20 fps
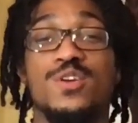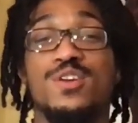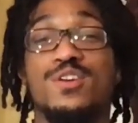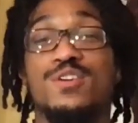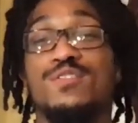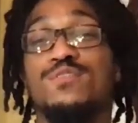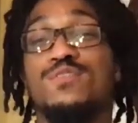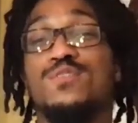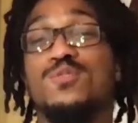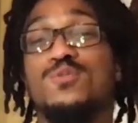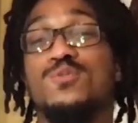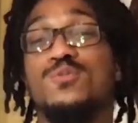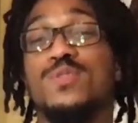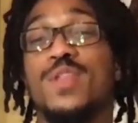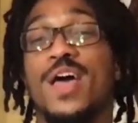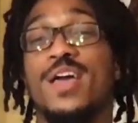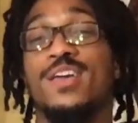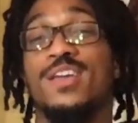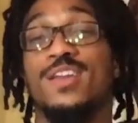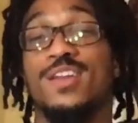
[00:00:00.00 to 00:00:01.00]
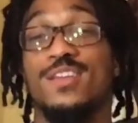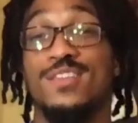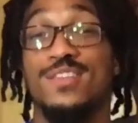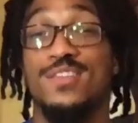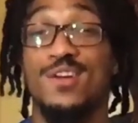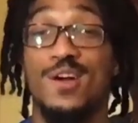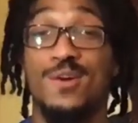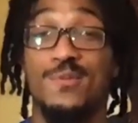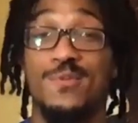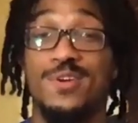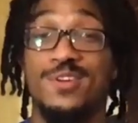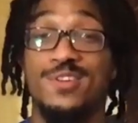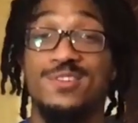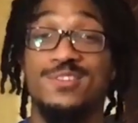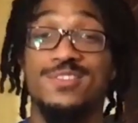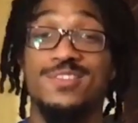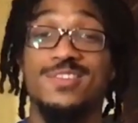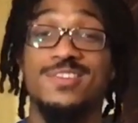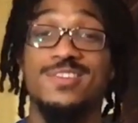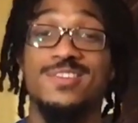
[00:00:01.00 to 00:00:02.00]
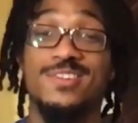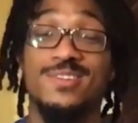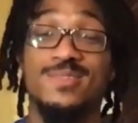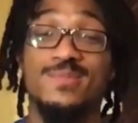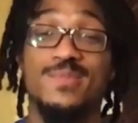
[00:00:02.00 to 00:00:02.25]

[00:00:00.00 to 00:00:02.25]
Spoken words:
if you like to make out what you see here,